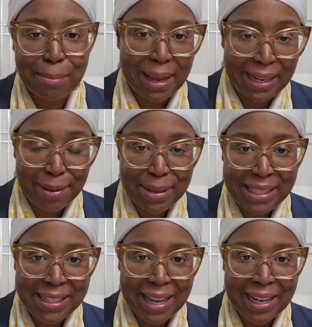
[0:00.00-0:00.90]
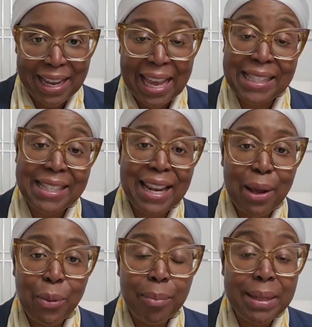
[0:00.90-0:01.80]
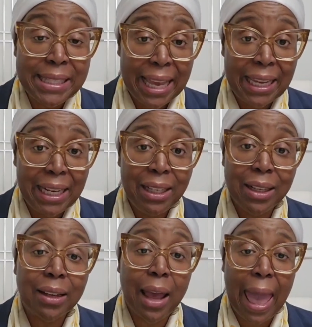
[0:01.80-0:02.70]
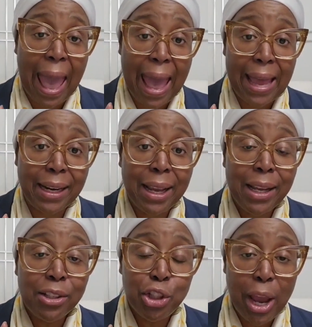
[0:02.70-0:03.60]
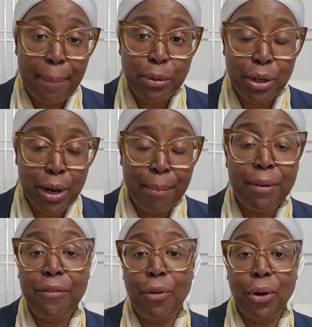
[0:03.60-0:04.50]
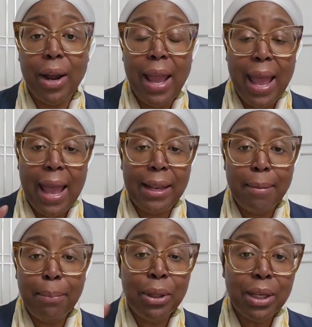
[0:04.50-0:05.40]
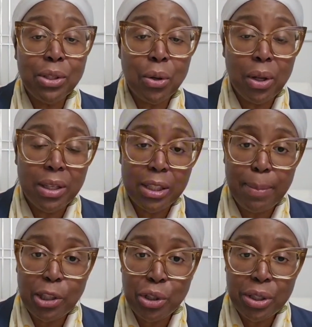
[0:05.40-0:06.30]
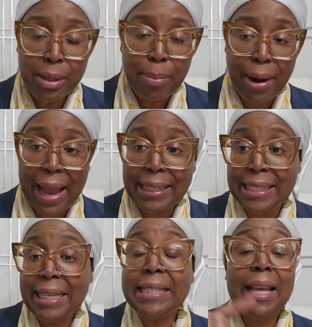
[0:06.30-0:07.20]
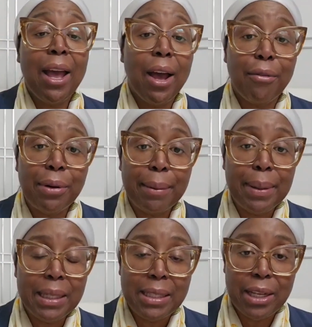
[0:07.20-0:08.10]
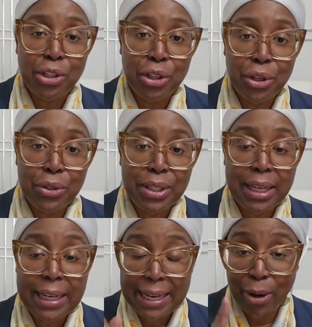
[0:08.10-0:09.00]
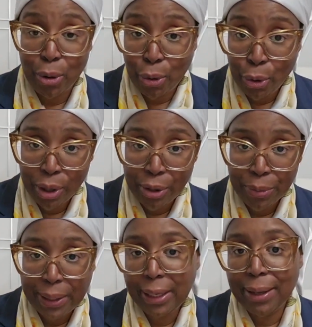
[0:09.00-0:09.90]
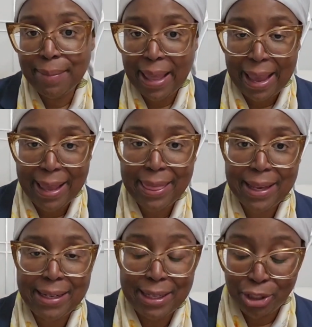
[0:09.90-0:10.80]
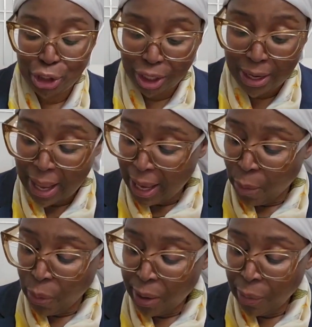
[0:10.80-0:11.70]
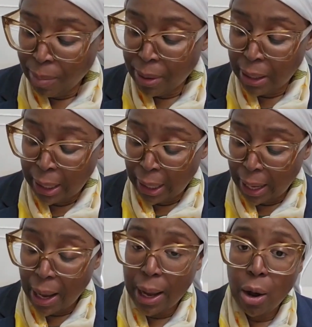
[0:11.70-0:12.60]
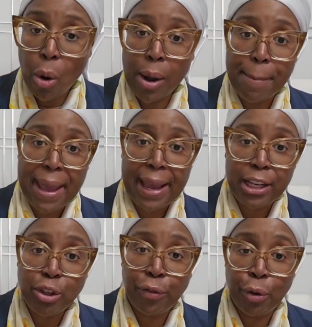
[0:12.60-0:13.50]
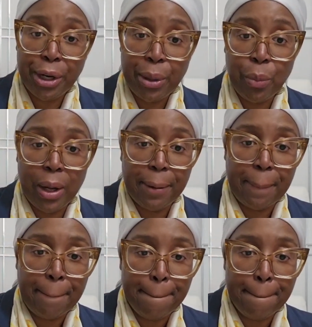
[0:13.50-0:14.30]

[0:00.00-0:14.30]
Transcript: My name is Donna, and today we'll be taking a look at chapter number 4. And the book is called The Specialty Practice of Rehabilitation Nursing, the Core Curriculum, the 8th edition. We will be on page 41.